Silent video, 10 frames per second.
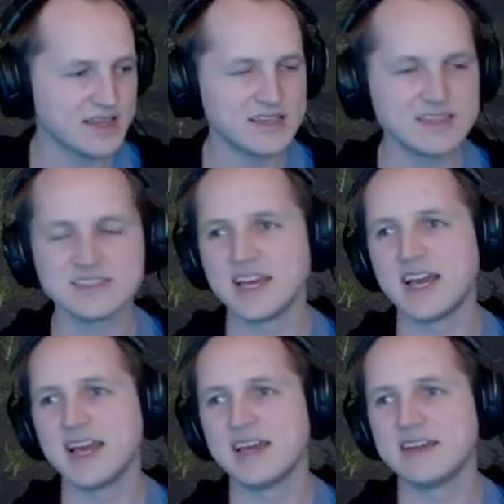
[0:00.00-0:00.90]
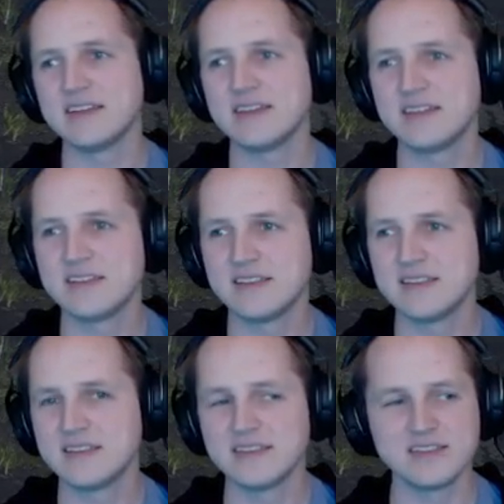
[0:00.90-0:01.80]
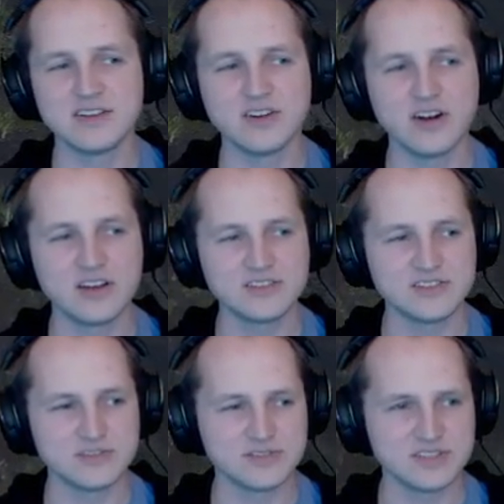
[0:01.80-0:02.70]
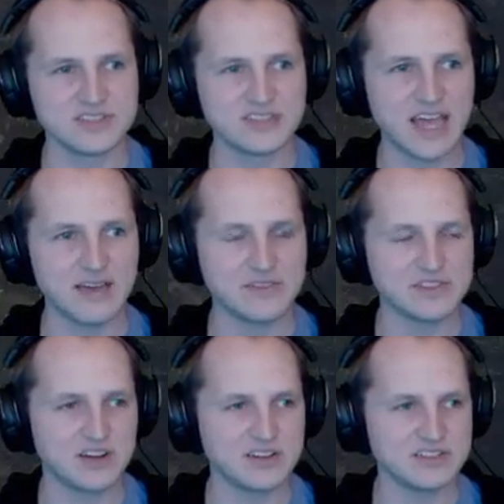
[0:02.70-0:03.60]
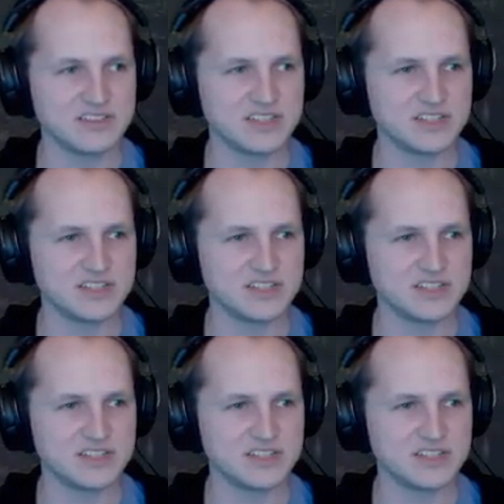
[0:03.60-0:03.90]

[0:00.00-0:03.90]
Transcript: is that there are also these avatars that